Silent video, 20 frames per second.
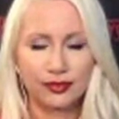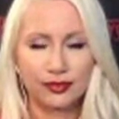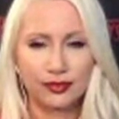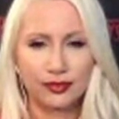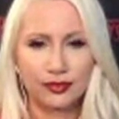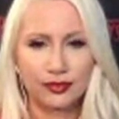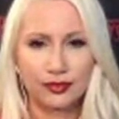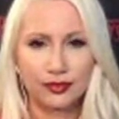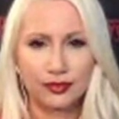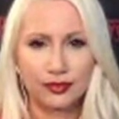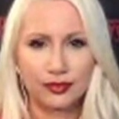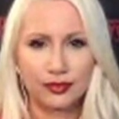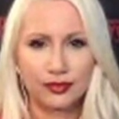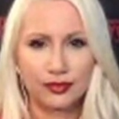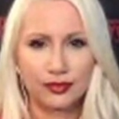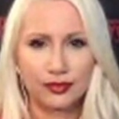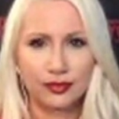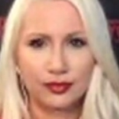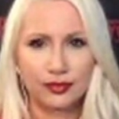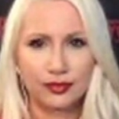
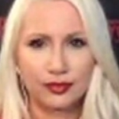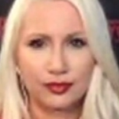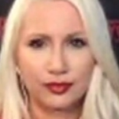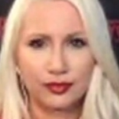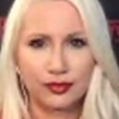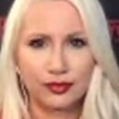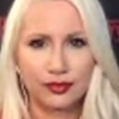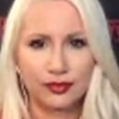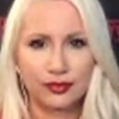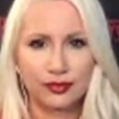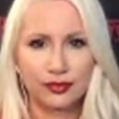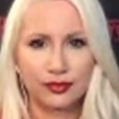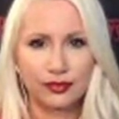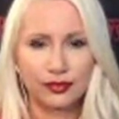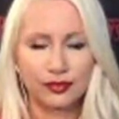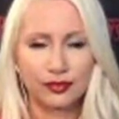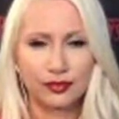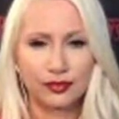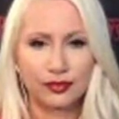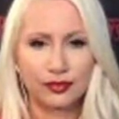
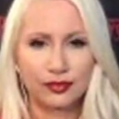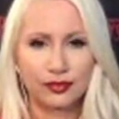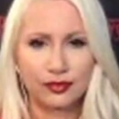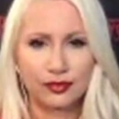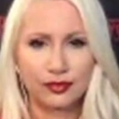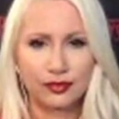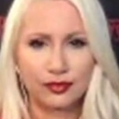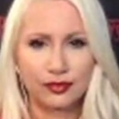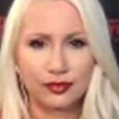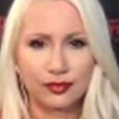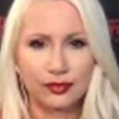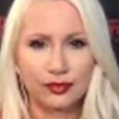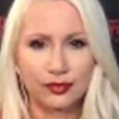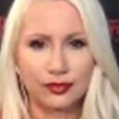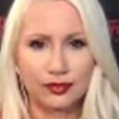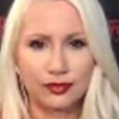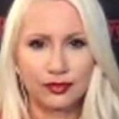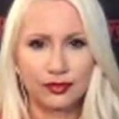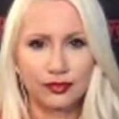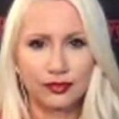
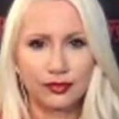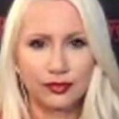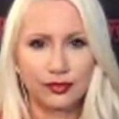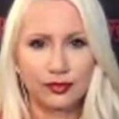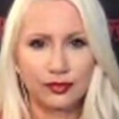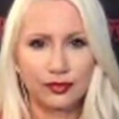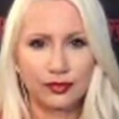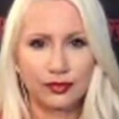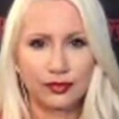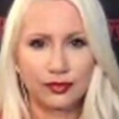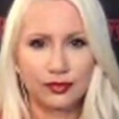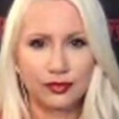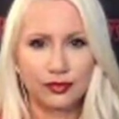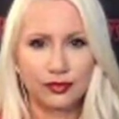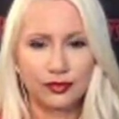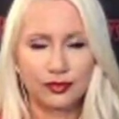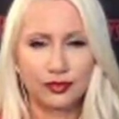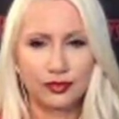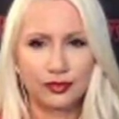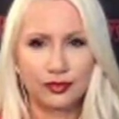
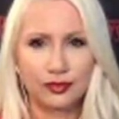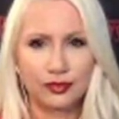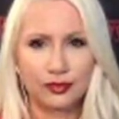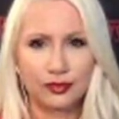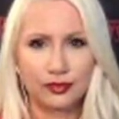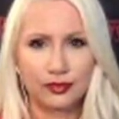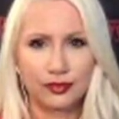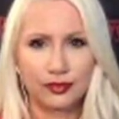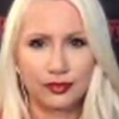This person isn't speaking.